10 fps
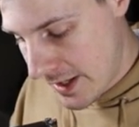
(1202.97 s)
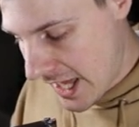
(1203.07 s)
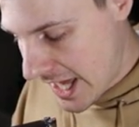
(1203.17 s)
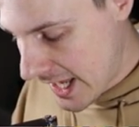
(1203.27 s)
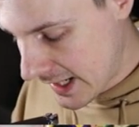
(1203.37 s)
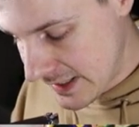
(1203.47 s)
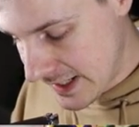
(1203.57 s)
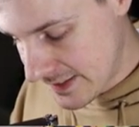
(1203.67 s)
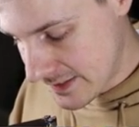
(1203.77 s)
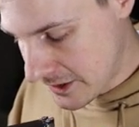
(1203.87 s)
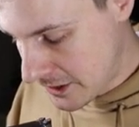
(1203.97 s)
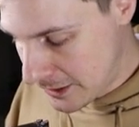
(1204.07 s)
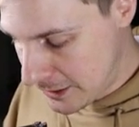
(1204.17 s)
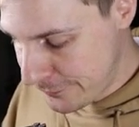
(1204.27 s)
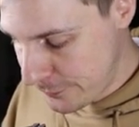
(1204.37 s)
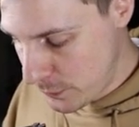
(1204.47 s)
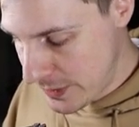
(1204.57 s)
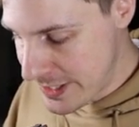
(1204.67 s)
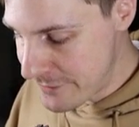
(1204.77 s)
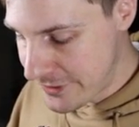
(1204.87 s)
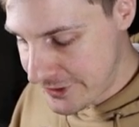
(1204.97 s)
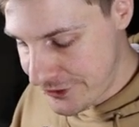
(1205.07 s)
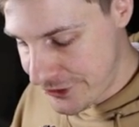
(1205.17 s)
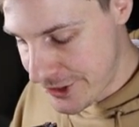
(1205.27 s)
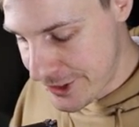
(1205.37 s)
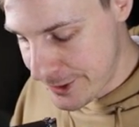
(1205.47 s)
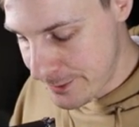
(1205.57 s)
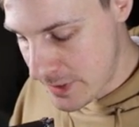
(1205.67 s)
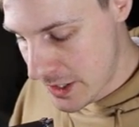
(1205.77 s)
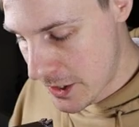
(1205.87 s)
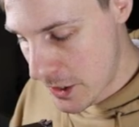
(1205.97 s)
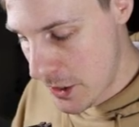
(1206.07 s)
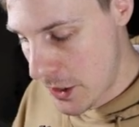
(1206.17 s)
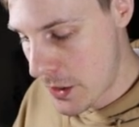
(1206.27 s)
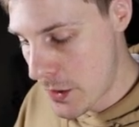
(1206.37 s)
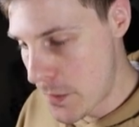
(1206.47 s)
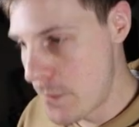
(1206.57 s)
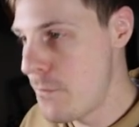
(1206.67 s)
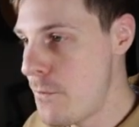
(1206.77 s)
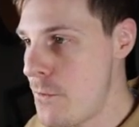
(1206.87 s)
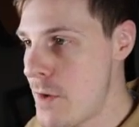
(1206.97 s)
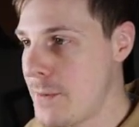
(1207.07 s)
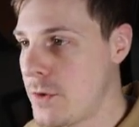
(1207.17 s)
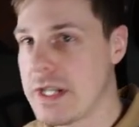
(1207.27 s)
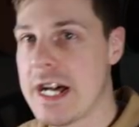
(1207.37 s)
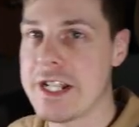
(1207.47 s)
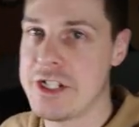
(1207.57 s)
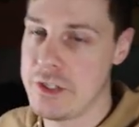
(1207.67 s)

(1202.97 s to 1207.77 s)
And let's start off with some Rebel Clash.